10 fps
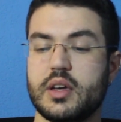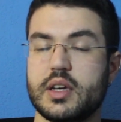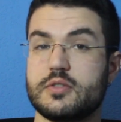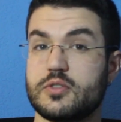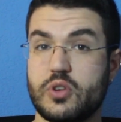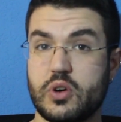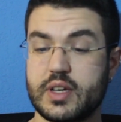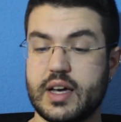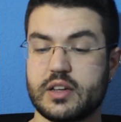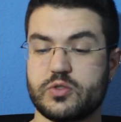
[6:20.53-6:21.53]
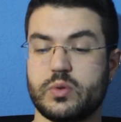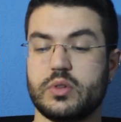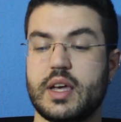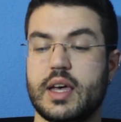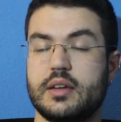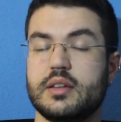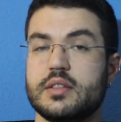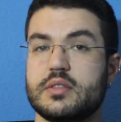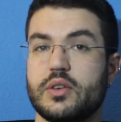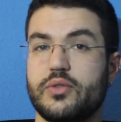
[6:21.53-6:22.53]
it's not casual and
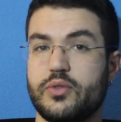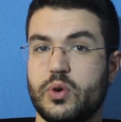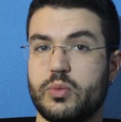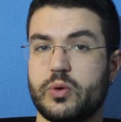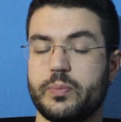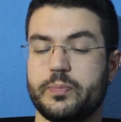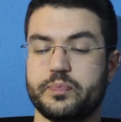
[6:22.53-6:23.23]
it's formal.